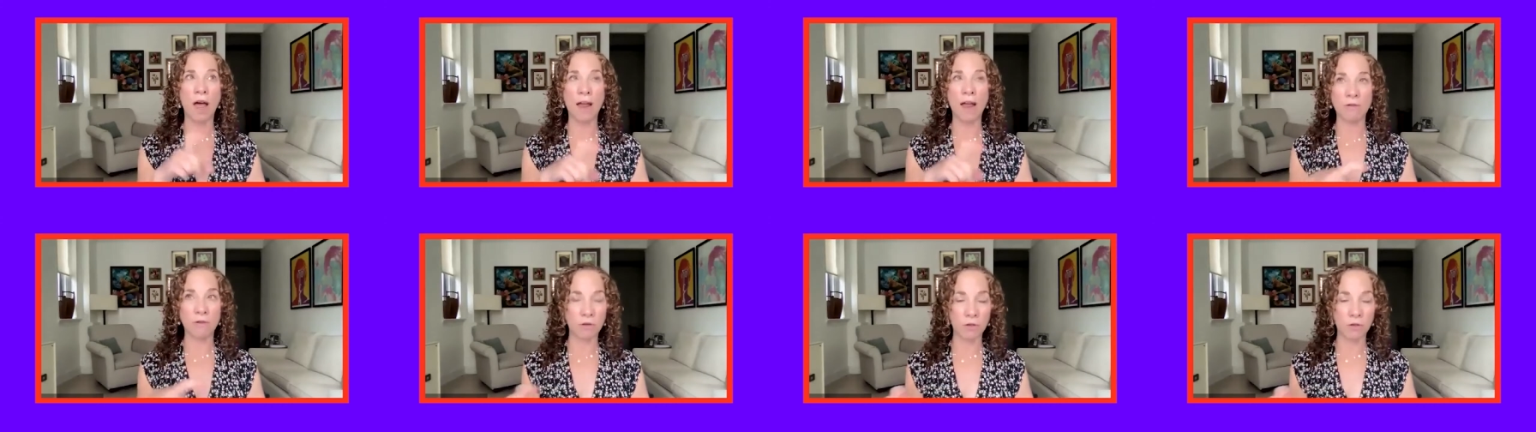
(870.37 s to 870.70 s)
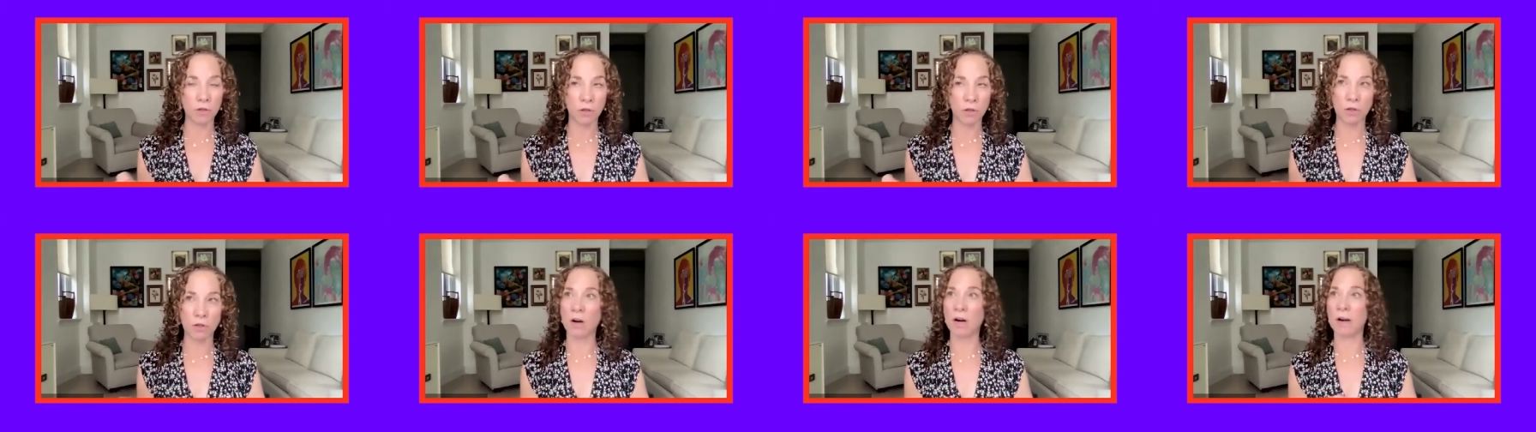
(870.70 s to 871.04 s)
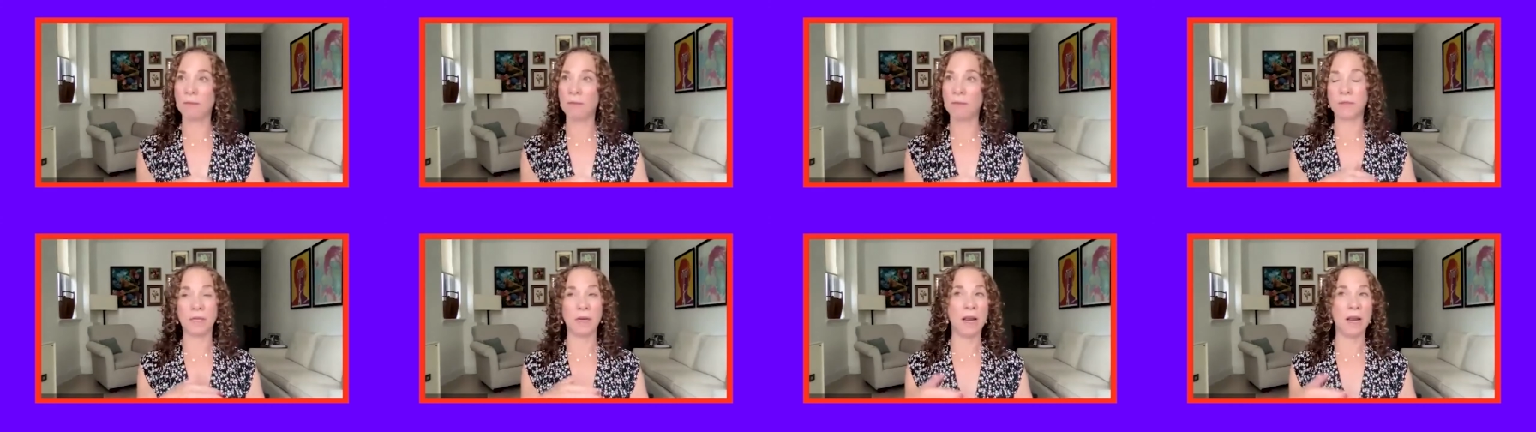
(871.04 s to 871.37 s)
high growth
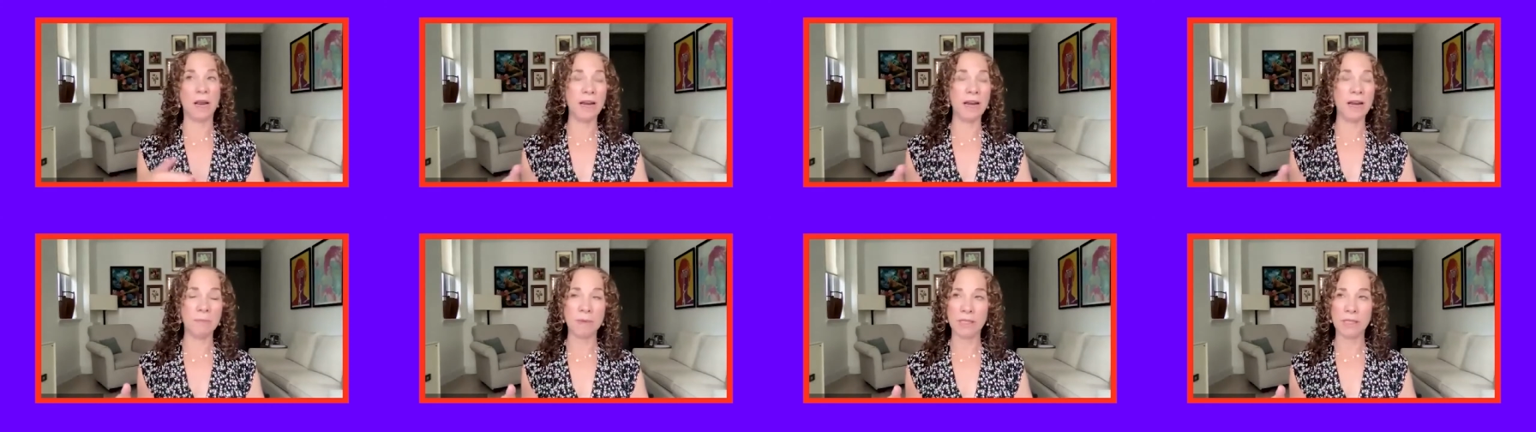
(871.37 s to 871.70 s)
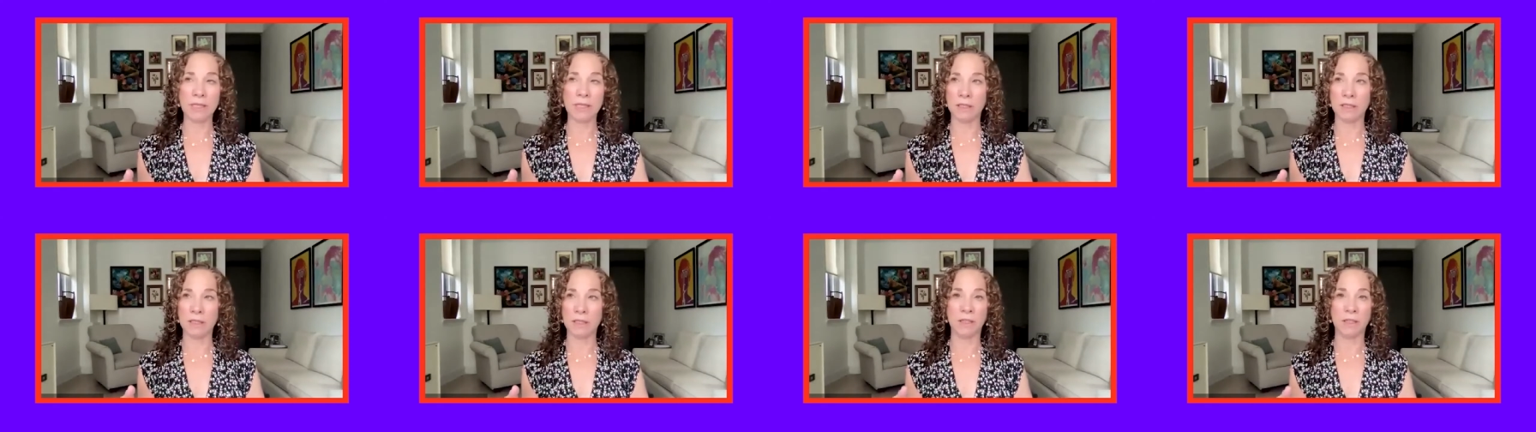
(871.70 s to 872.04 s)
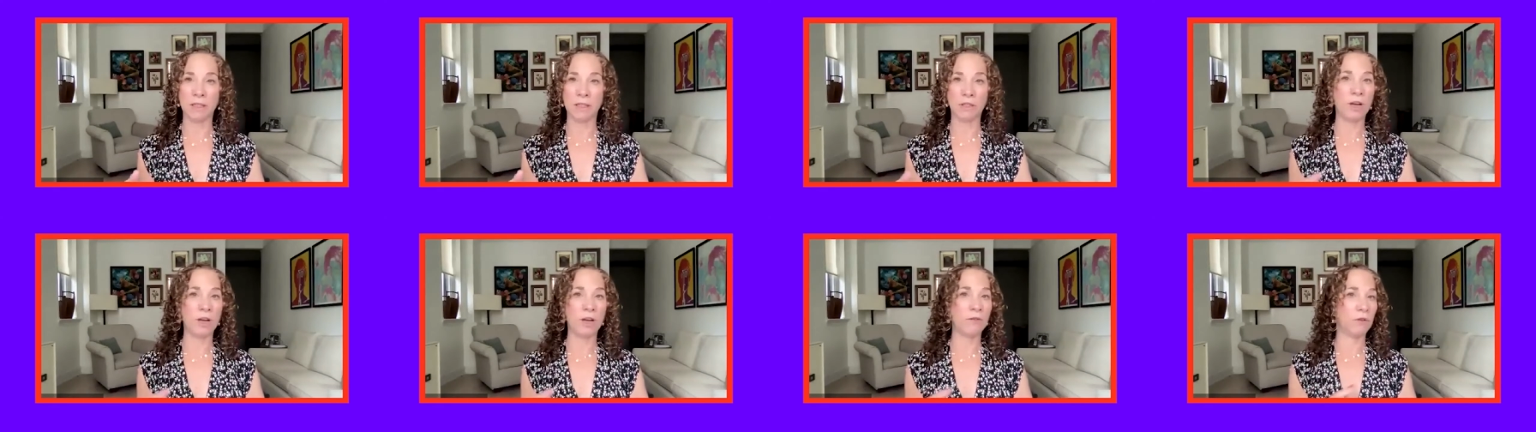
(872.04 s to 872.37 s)
startups in any
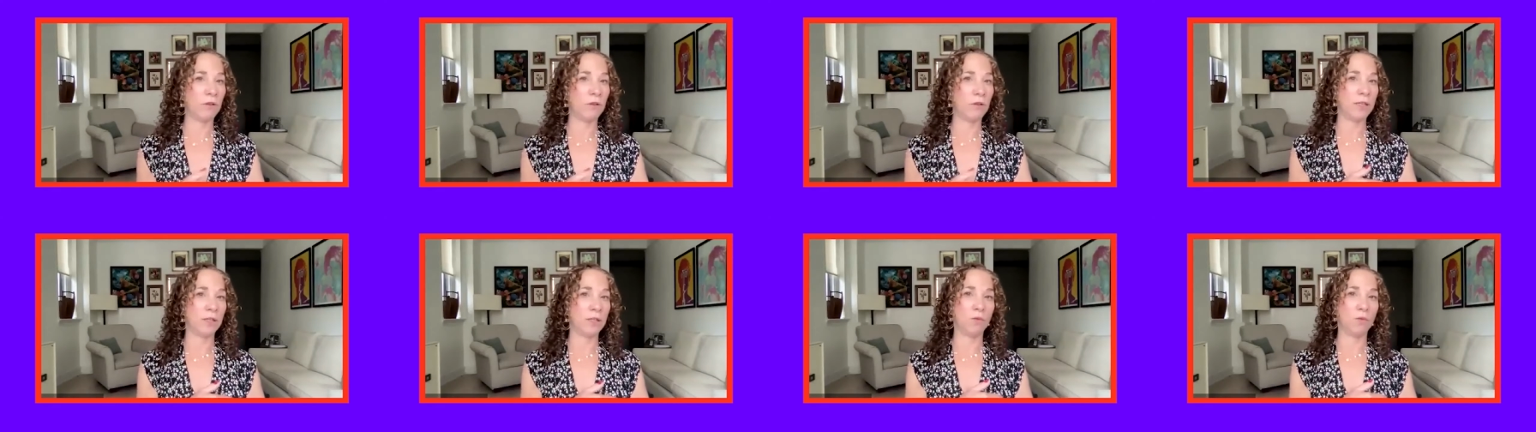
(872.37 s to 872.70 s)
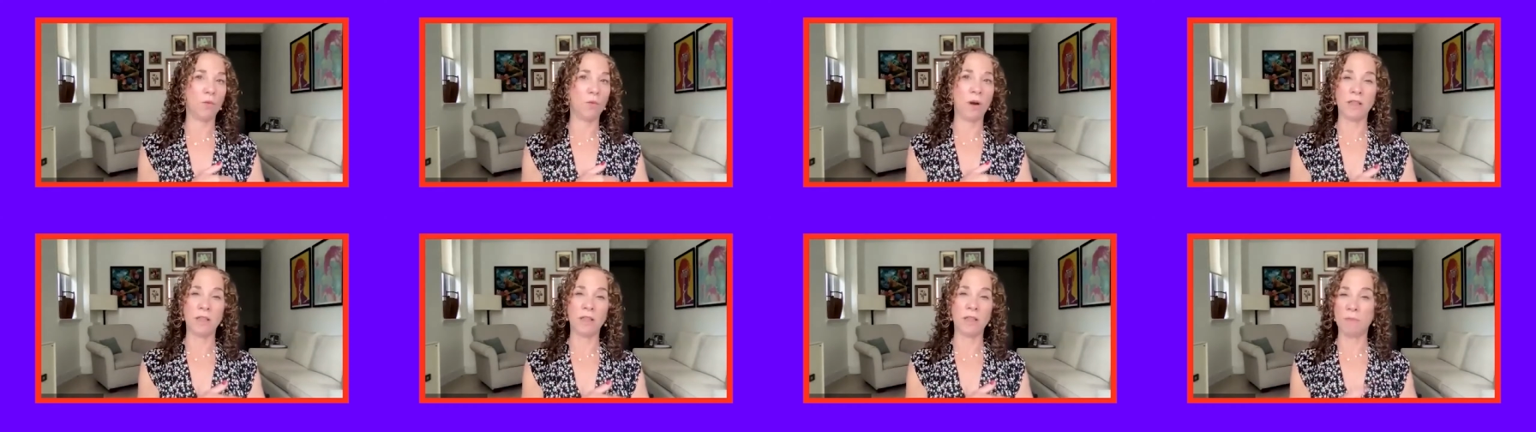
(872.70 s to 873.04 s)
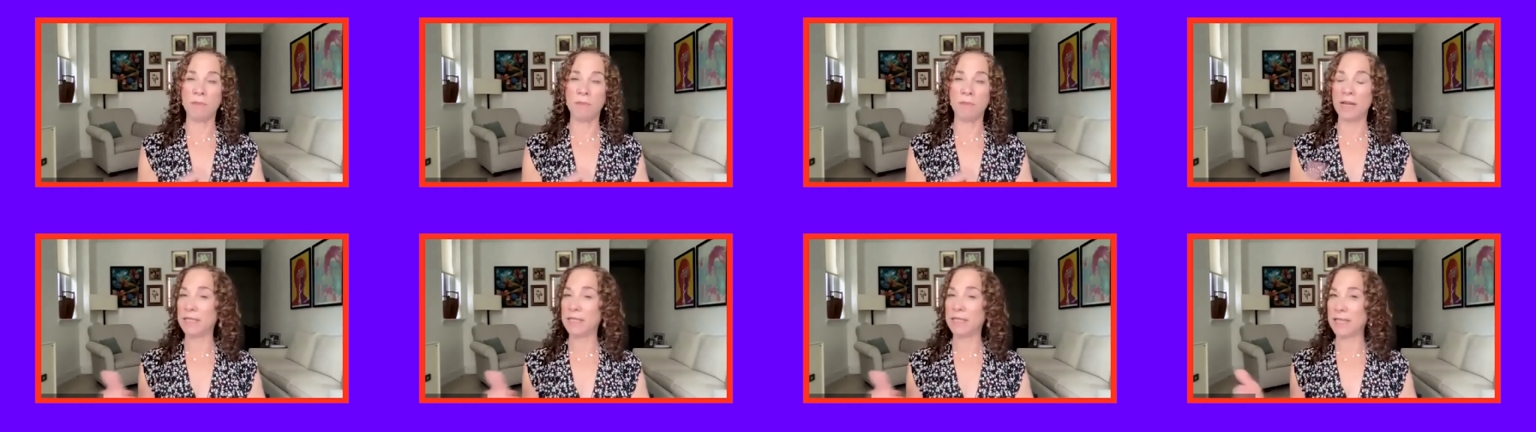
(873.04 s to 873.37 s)
business in general is one
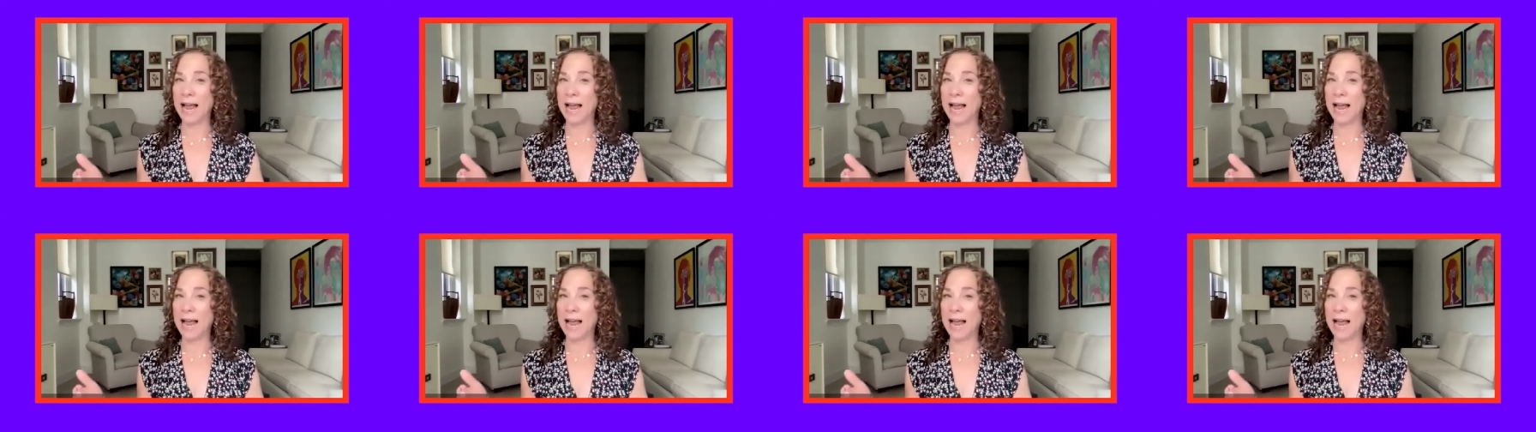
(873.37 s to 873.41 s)
of their right.